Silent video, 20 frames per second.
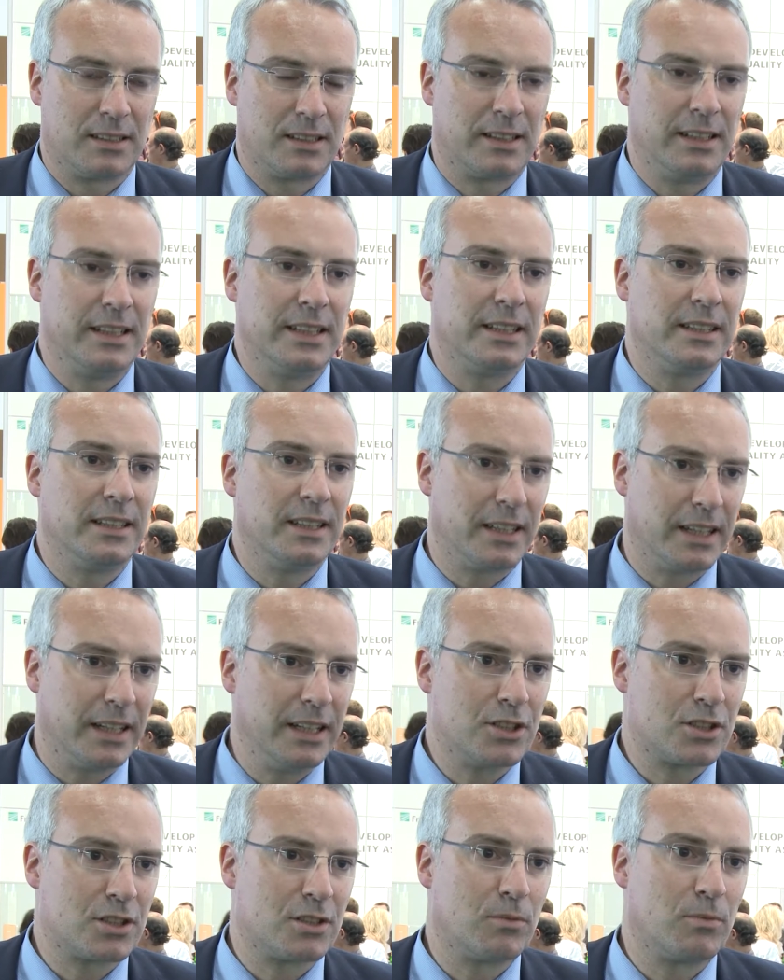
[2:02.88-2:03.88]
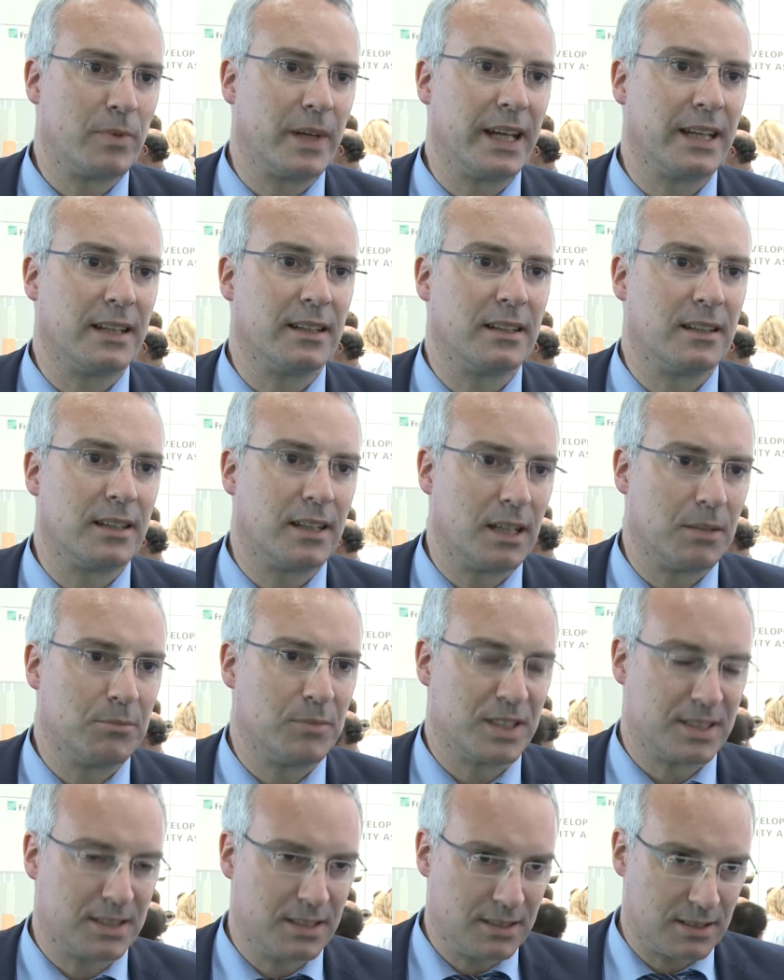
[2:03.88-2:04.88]
a clear indication when
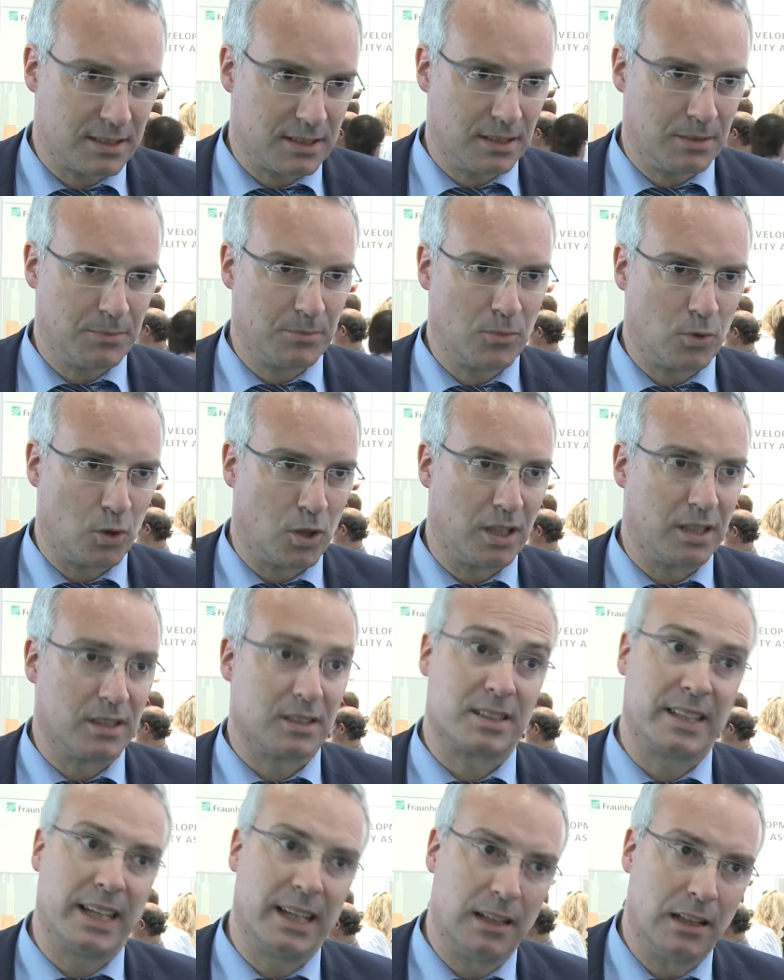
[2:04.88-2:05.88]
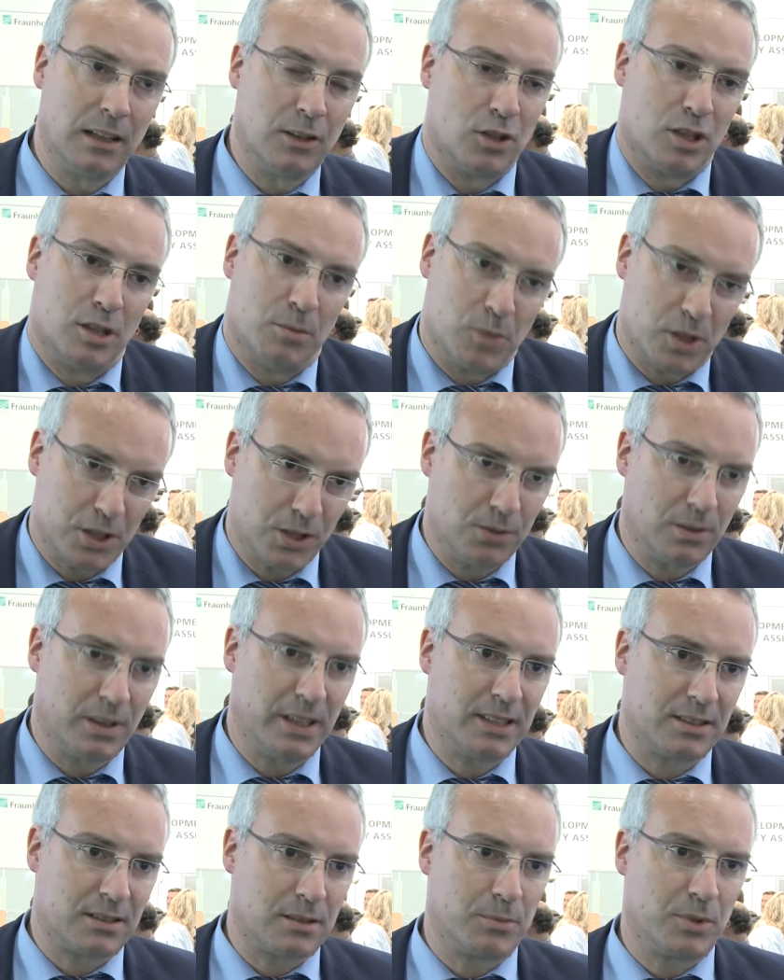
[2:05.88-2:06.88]
um, a system or a cell or a module
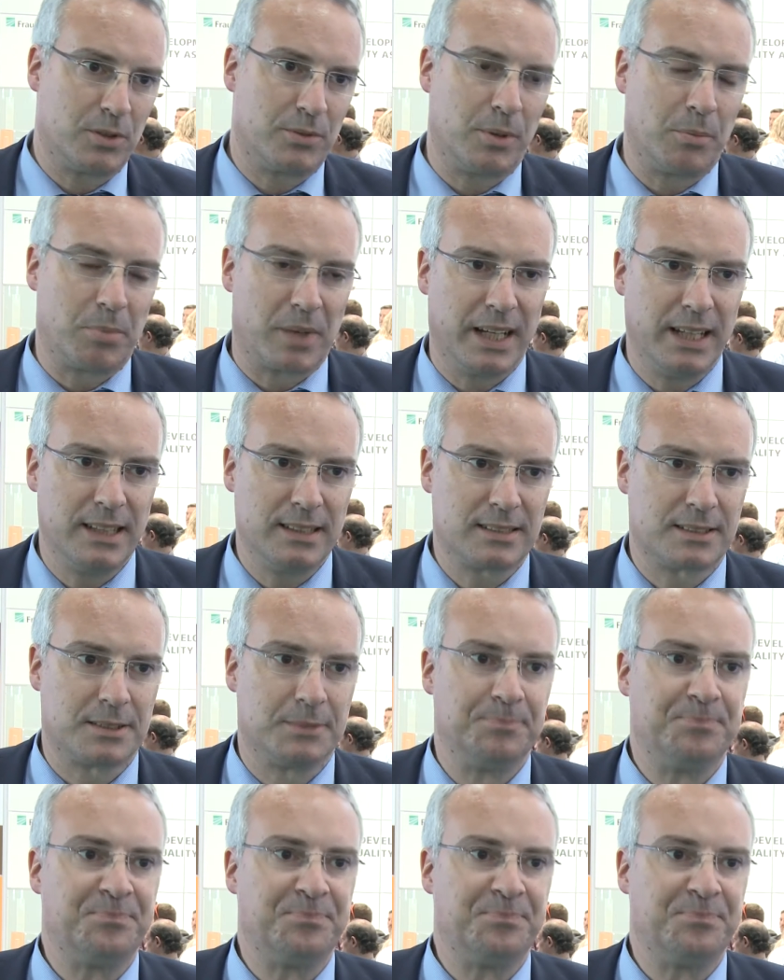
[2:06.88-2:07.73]
has to be replaced.